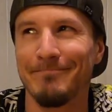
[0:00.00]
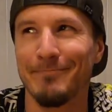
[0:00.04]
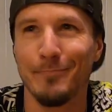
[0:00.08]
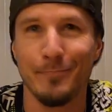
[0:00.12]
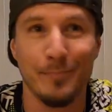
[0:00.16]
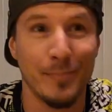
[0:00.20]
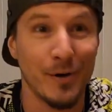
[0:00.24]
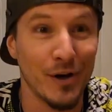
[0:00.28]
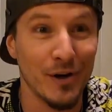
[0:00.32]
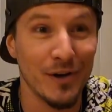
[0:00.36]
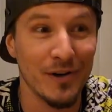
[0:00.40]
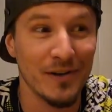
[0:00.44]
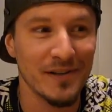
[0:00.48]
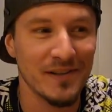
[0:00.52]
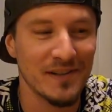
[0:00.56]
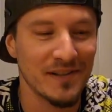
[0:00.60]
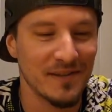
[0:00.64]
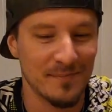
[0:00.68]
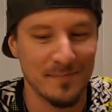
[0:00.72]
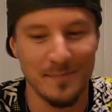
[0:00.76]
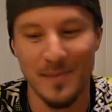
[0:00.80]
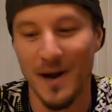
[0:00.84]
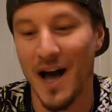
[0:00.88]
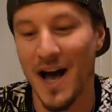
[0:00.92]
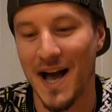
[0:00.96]
purse,
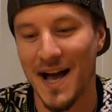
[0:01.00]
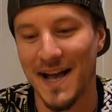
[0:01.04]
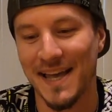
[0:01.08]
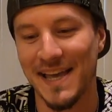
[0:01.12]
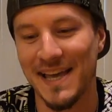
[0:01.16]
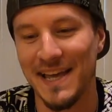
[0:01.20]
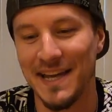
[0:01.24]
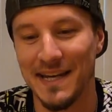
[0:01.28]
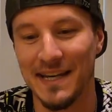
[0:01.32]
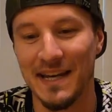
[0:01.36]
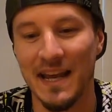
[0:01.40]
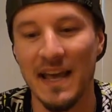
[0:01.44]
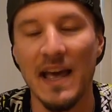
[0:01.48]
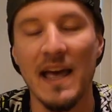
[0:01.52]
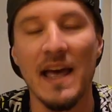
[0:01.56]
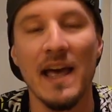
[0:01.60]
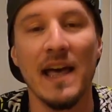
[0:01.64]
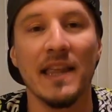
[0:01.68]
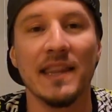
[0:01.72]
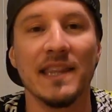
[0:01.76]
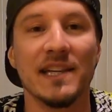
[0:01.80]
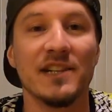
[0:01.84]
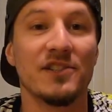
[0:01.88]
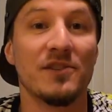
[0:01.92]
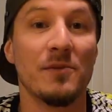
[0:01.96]
pocket?
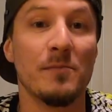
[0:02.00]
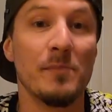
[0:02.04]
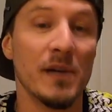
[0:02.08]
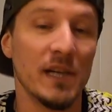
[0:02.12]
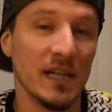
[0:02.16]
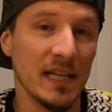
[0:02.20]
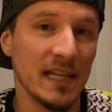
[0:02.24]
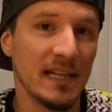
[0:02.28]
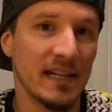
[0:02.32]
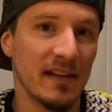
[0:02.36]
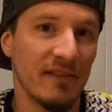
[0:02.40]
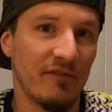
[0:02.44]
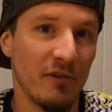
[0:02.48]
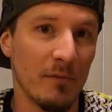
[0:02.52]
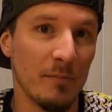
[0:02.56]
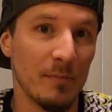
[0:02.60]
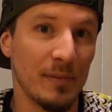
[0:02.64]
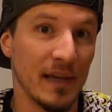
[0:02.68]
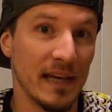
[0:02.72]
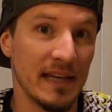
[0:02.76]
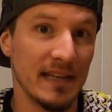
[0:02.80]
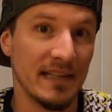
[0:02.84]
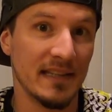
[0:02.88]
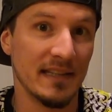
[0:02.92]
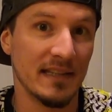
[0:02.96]
There's a million different
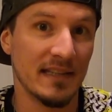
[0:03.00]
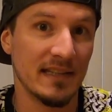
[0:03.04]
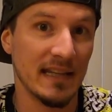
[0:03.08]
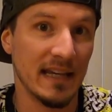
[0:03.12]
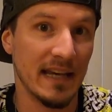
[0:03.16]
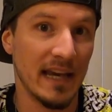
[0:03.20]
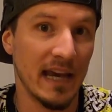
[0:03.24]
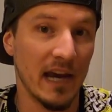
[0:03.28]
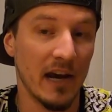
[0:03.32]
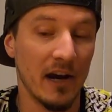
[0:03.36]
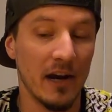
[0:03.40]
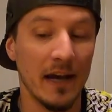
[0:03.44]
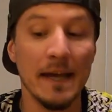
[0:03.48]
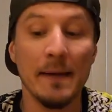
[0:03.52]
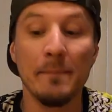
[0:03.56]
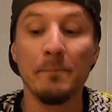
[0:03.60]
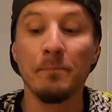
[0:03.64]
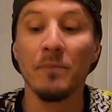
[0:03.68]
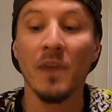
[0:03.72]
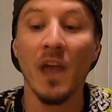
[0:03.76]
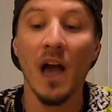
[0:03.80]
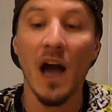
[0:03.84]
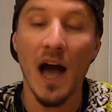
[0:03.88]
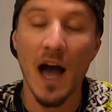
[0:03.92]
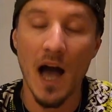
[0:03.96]
places to carry.
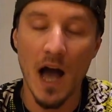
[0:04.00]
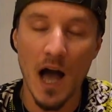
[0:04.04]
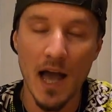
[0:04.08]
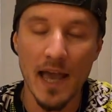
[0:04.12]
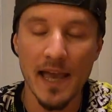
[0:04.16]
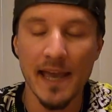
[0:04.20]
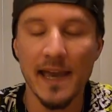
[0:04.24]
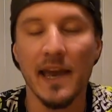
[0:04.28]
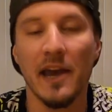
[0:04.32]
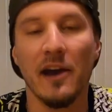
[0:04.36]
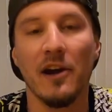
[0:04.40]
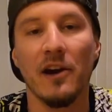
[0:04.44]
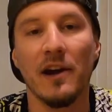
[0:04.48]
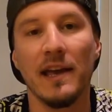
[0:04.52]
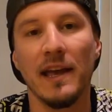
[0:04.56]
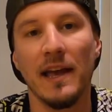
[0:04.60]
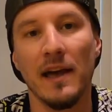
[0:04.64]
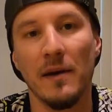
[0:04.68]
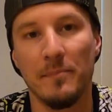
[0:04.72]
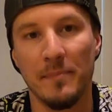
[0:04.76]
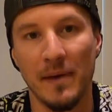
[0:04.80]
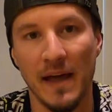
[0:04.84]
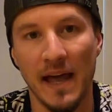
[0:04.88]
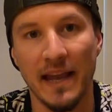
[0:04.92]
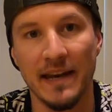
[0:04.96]
I carry
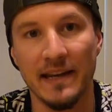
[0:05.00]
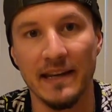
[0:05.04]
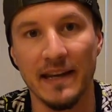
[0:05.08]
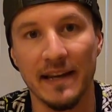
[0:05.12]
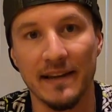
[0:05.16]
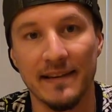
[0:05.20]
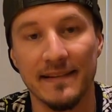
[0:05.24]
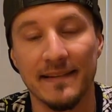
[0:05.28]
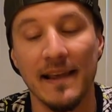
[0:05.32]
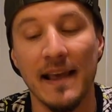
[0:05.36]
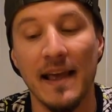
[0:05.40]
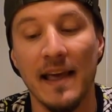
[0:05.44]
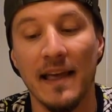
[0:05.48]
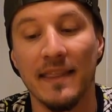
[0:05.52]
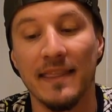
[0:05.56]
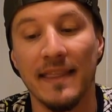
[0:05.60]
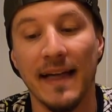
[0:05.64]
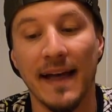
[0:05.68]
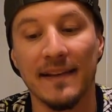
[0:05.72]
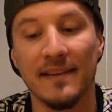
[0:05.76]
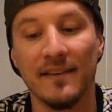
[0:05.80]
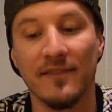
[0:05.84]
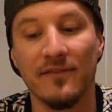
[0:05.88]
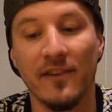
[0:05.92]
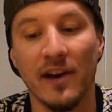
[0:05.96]
appendix.
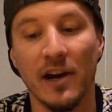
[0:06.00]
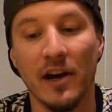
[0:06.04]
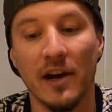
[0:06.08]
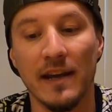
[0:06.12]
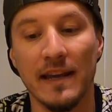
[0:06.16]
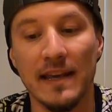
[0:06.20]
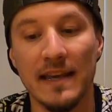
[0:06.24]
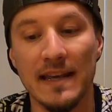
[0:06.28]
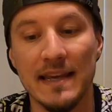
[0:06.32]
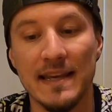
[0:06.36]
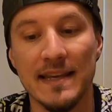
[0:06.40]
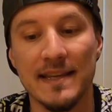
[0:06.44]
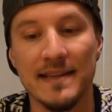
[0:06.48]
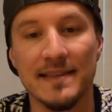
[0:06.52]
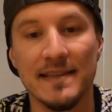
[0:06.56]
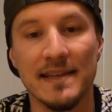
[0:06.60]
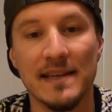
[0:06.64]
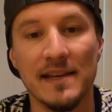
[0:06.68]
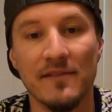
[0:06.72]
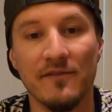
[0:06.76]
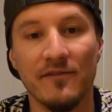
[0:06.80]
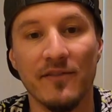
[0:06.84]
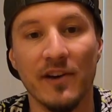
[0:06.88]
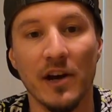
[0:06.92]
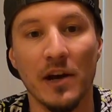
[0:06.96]
That's very easy
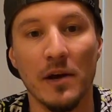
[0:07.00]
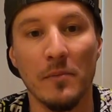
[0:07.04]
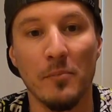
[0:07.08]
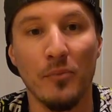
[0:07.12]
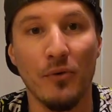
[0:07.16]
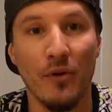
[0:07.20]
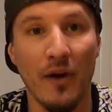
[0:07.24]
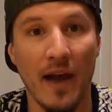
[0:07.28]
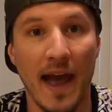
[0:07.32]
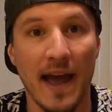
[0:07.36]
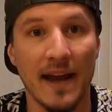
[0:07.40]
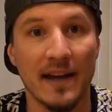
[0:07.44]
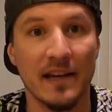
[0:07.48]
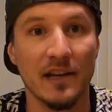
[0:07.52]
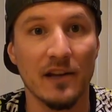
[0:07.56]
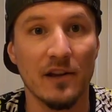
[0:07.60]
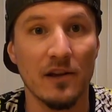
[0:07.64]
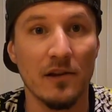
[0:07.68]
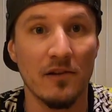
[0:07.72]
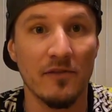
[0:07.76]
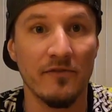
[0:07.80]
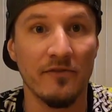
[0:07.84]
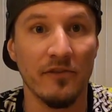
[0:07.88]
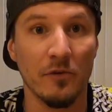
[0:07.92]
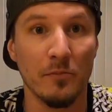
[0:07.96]
and very
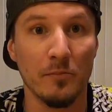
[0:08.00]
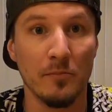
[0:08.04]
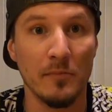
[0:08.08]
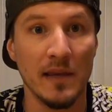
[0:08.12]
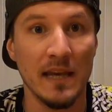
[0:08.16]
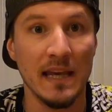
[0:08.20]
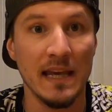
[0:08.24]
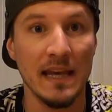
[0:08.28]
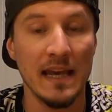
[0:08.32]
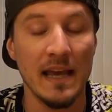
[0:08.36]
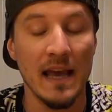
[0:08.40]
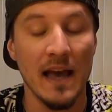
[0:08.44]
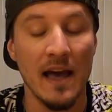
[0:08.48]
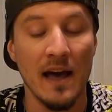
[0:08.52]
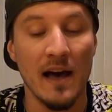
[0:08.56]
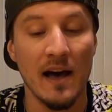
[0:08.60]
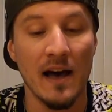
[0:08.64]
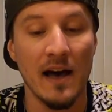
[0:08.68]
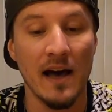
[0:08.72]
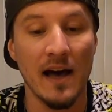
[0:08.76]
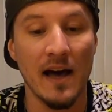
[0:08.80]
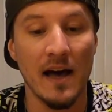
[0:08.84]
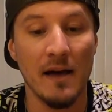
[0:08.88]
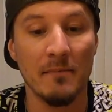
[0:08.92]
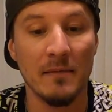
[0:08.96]
practical for me
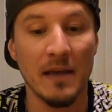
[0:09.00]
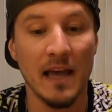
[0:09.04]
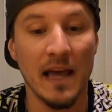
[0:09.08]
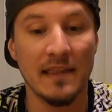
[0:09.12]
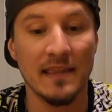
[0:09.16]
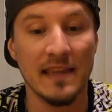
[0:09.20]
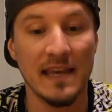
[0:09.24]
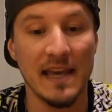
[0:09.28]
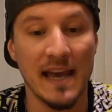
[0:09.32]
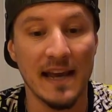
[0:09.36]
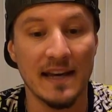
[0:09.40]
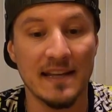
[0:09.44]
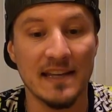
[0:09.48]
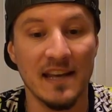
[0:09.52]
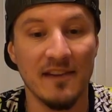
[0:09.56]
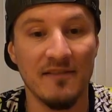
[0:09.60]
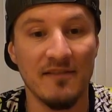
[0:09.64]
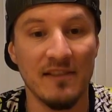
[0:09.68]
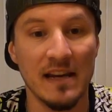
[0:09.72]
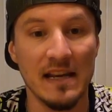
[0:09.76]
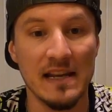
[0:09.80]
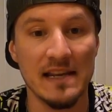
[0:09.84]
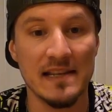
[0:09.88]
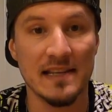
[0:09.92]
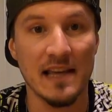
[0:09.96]
and the
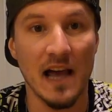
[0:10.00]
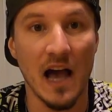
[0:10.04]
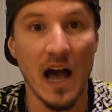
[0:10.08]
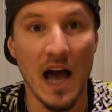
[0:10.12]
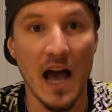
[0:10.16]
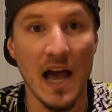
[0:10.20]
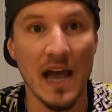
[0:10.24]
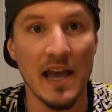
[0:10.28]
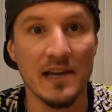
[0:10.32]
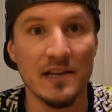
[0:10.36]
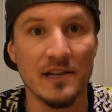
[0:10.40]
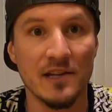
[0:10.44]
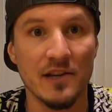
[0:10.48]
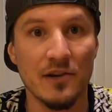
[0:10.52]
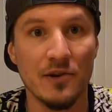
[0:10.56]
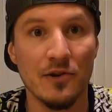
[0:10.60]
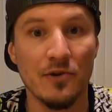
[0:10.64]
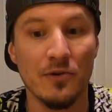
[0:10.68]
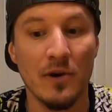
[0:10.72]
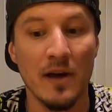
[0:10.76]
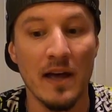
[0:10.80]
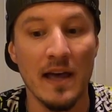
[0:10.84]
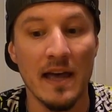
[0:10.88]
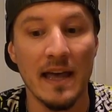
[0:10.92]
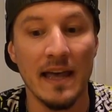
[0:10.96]
activities I
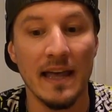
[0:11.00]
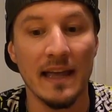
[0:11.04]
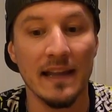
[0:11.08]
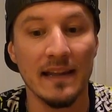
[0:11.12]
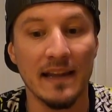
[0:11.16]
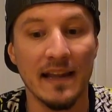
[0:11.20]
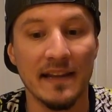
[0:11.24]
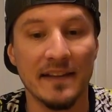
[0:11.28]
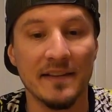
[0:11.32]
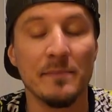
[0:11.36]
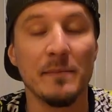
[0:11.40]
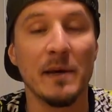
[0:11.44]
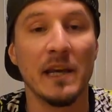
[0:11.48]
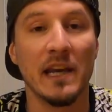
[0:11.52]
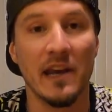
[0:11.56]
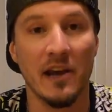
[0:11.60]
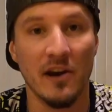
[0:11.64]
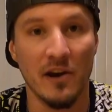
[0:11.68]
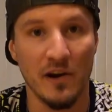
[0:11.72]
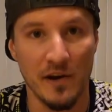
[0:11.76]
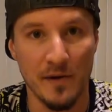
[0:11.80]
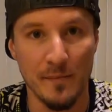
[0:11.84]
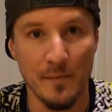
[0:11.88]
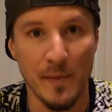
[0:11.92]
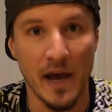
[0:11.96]
do. It lets me
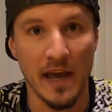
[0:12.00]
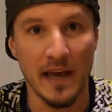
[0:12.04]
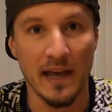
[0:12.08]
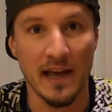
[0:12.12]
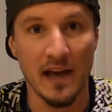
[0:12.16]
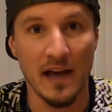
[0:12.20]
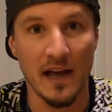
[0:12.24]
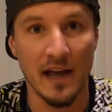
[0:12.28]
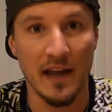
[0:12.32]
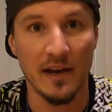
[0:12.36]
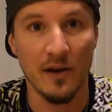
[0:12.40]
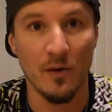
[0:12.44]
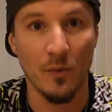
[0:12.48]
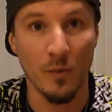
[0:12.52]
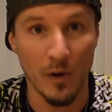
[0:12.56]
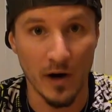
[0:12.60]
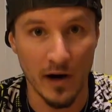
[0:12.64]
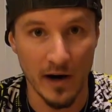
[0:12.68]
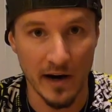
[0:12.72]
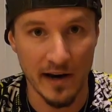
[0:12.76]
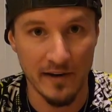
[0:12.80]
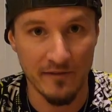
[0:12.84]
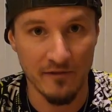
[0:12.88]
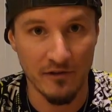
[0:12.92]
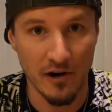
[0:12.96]
carry my gun
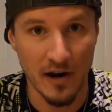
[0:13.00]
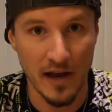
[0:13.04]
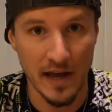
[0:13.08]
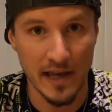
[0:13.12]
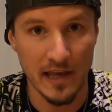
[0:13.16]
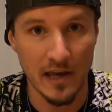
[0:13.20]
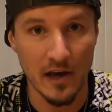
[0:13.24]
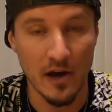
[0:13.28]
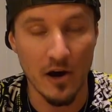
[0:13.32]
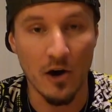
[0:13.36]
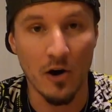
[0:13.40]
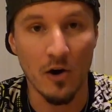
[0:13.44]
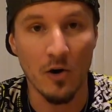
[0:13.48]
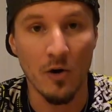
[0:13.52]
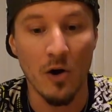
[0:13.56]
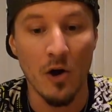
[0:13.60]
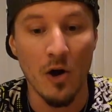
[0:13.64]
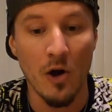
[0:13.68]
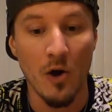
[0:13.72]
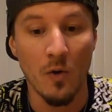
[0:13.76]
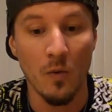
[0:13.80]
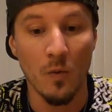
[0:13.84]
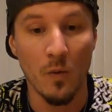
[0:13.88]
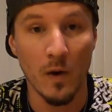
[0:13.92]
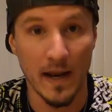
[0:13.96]
wherever I go,
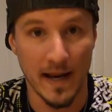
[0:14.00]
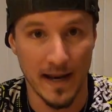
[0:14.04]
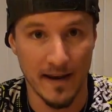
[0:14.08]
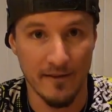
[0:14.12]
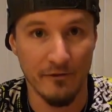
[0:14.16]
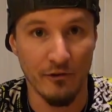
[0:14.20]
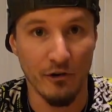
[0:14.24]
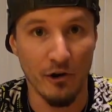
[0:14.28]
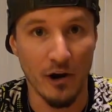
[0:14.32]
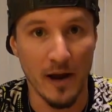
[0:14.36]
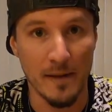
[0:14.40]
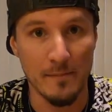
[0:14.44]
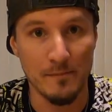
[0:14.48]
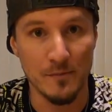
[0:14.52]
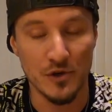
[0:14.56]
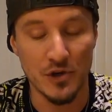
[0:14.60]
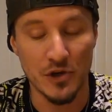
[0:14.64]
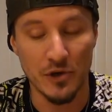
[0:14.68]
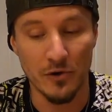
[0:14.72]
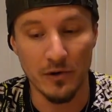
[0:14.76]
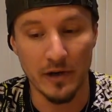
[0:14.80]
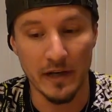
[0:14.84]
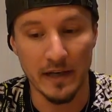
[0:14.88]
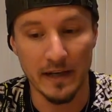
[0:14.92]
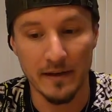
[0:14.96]
whatever I'm
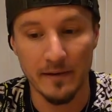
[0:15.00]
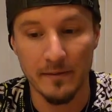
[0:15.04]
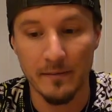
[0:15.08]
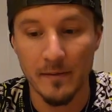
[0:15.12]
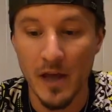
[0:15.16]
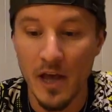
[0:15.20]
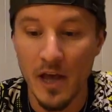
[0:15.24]
doing.